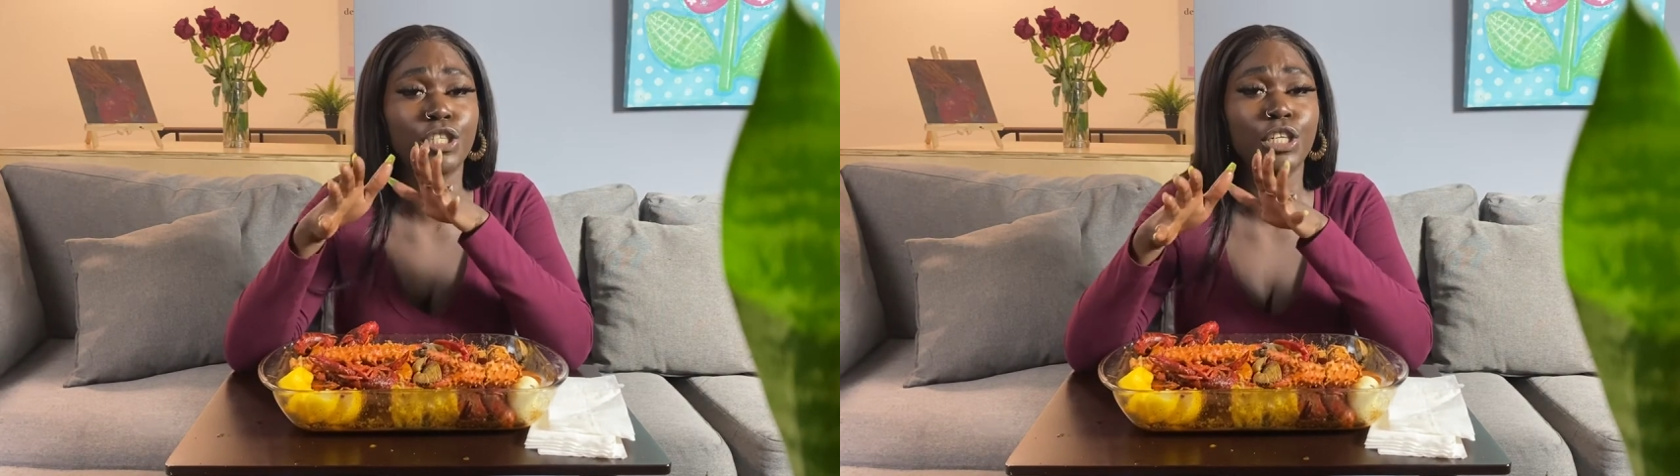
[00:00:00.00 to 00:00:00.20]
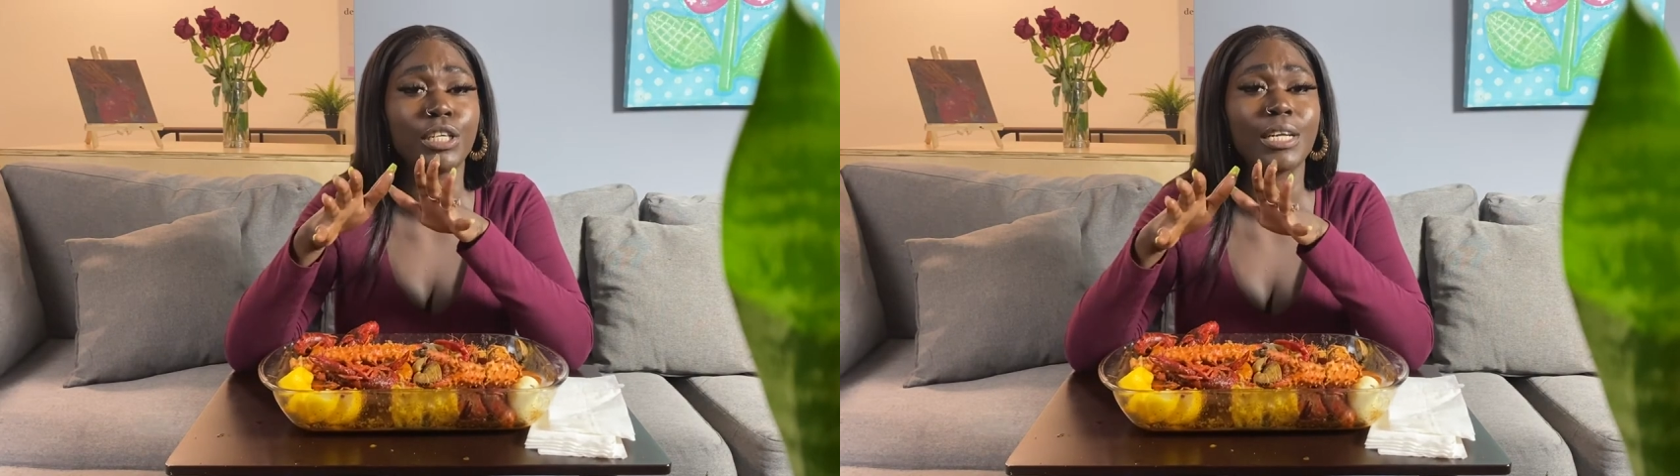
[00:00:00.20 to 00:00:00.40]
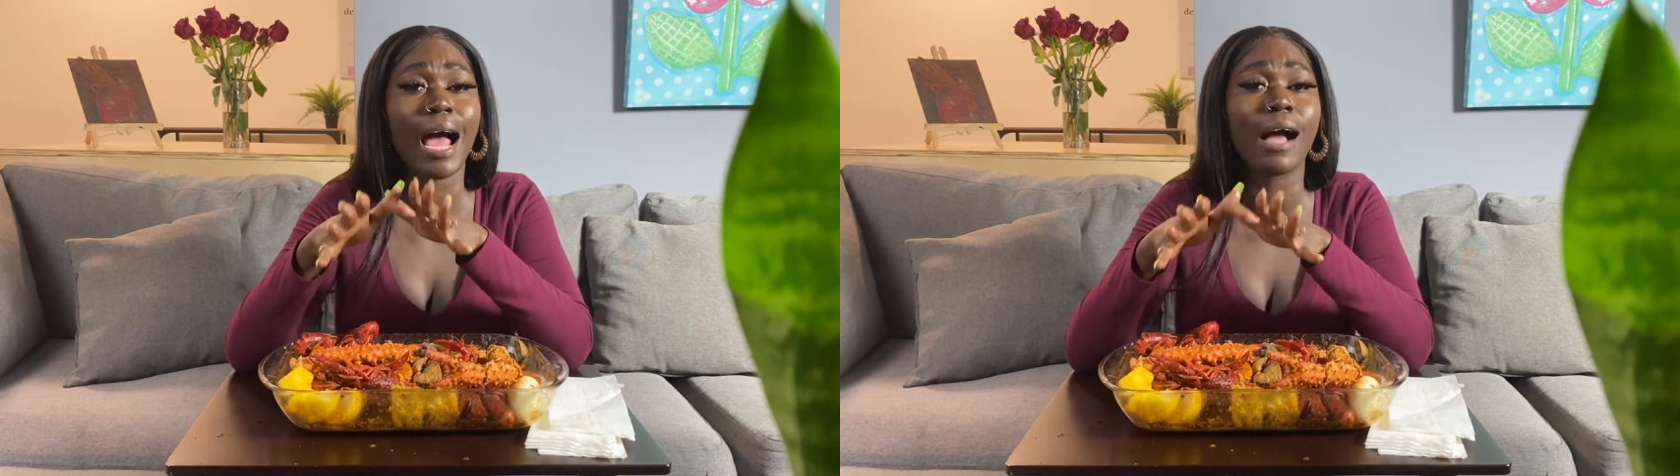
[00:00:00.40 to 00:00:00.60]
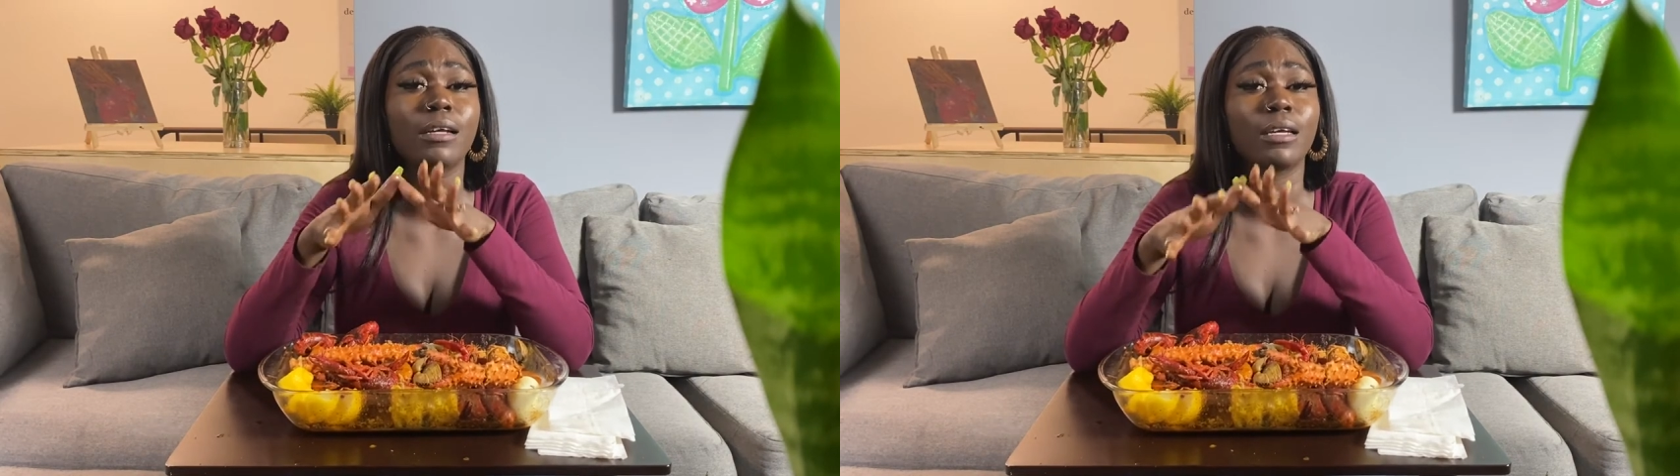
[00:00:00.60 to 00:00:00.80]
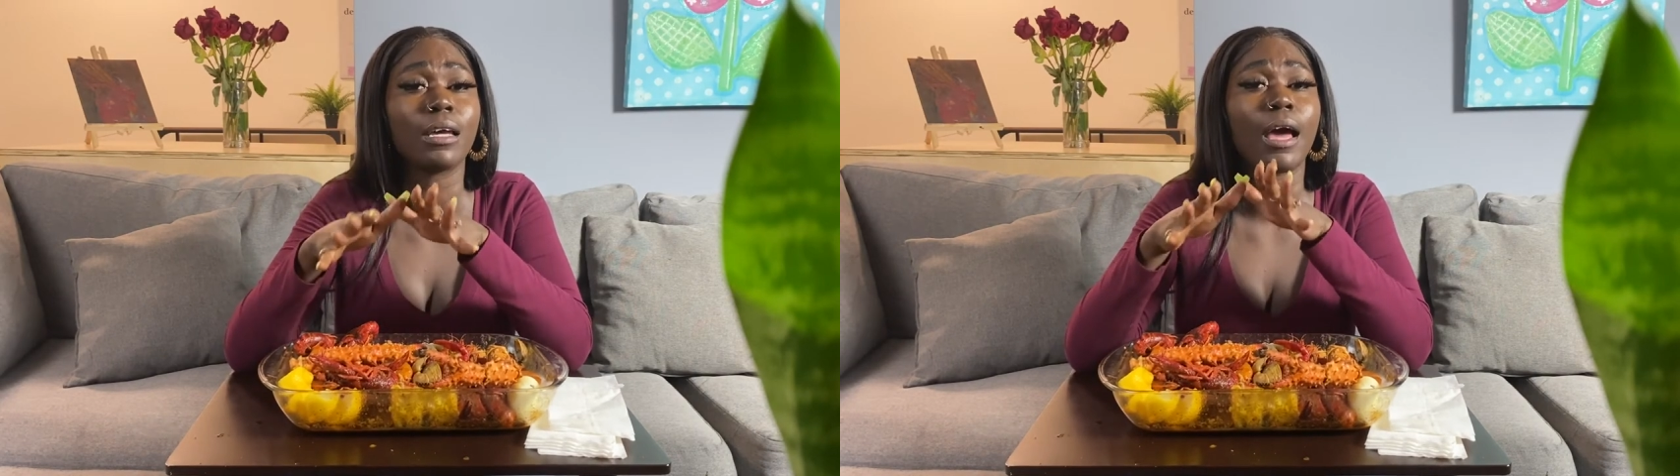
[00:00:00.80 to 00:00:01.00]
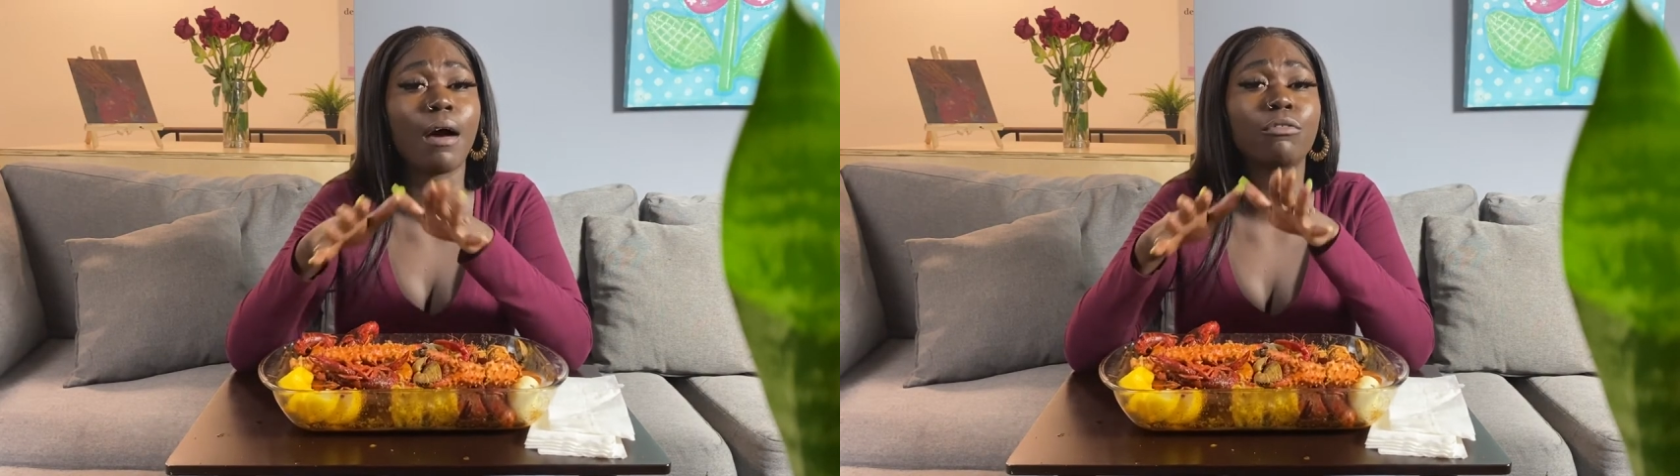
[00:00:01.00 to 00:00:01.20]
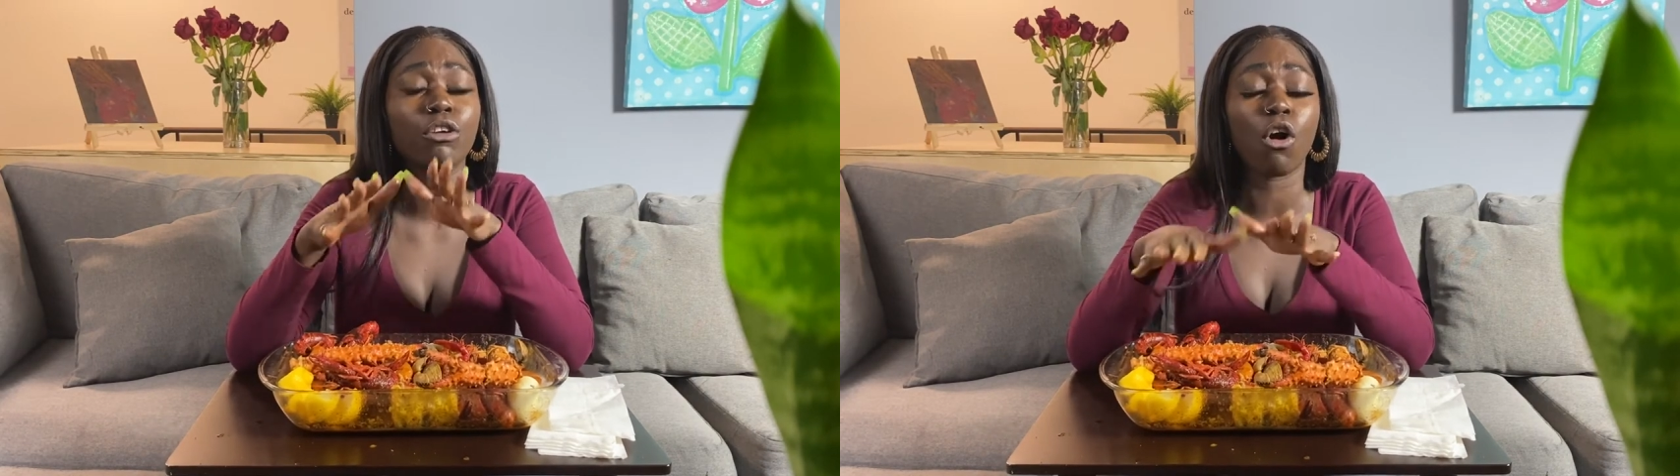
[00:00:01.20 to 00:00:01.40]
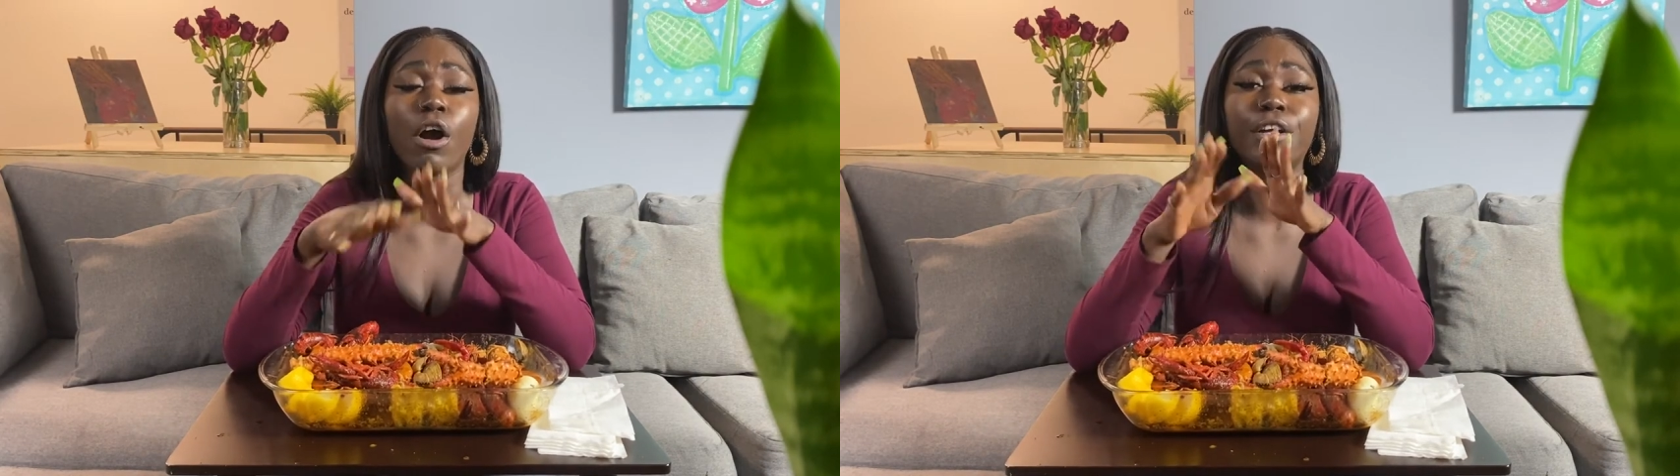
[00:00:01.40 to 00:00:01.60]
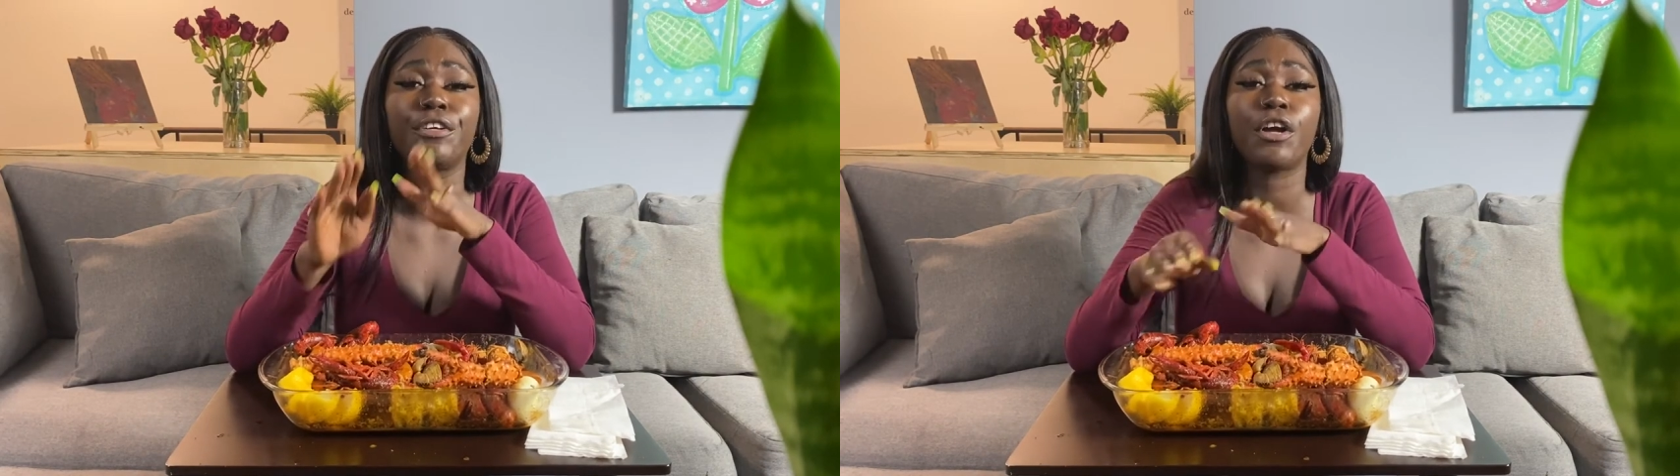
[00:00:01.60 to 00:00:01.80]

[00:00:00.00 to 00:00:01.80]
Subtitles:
to not get out the car.